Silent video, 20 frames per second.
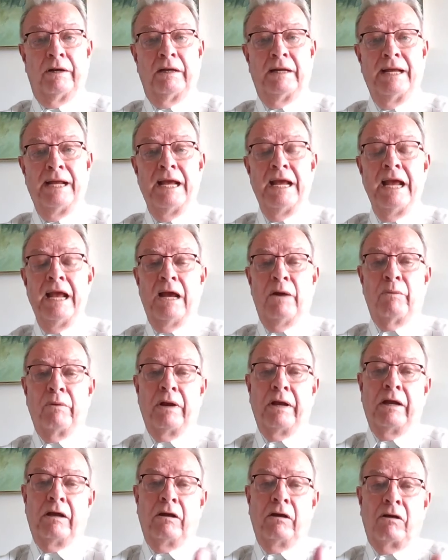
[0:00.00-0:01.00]
And
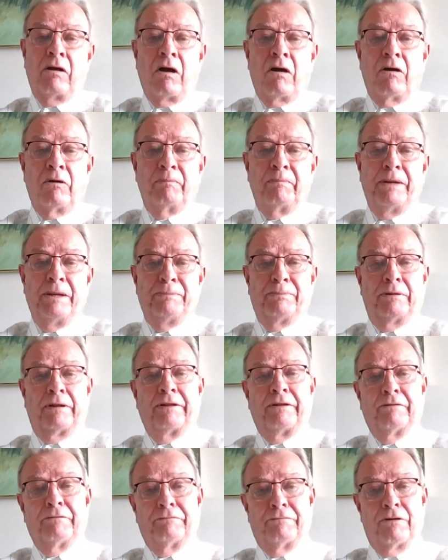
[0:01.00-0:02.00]
when I call people
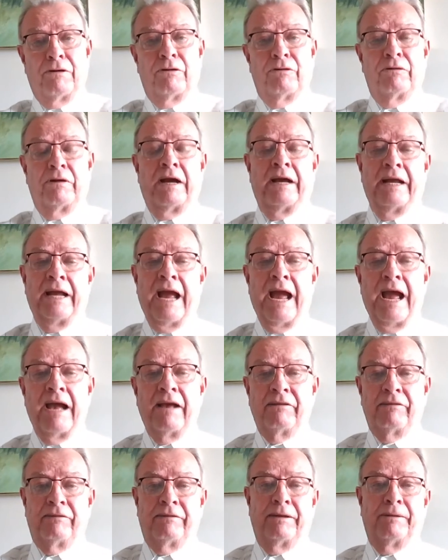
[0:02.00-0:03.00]
on the phone, I
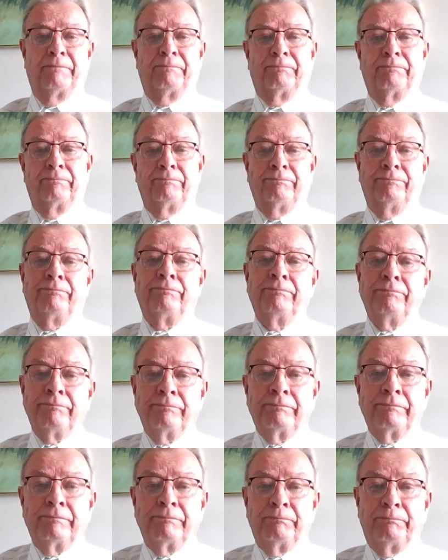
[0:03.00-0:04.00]
ask them
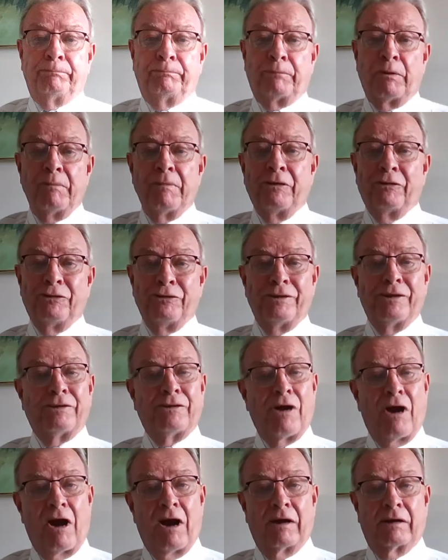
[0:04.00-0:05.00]
permission to
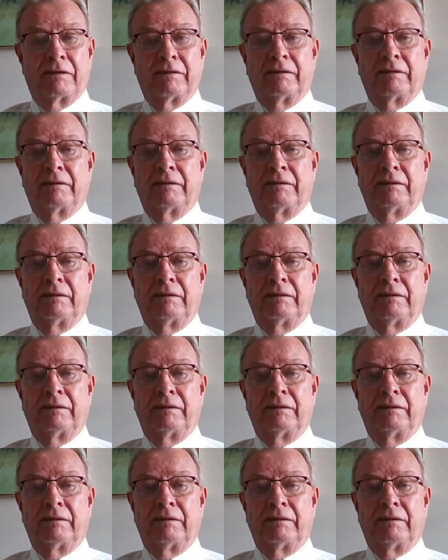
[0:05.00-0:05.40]
talk.